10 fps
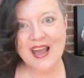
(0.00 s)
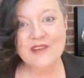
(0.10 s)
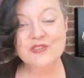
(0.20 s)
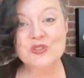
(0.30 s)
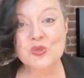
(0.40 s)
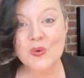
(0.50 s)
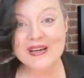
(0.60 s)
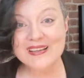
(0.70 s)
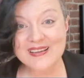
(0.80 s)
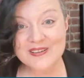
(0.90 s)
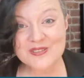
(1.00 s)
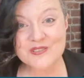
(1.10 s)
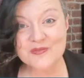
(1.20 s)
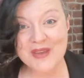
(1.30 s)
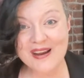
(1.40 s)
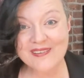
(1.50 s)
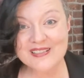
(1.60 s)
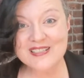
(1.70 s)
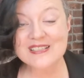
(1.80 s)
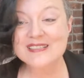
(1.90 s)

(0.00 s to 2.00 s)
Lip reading: After 20 years of marriage,